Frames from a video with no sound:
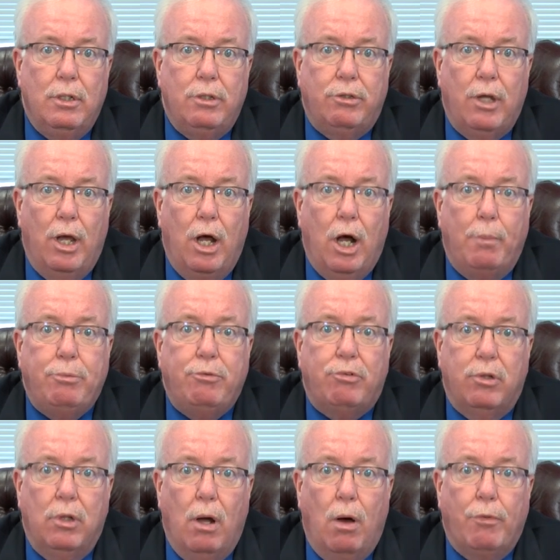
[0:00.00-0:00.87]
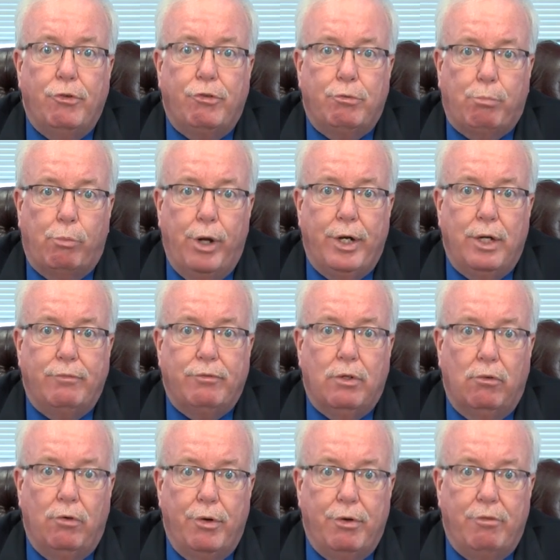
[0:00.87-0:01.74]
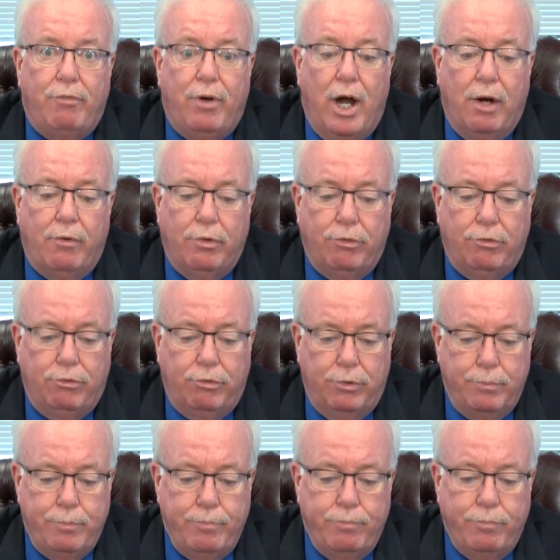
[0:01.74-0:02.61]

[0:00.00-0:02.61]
to help slow the spread of coronavirus.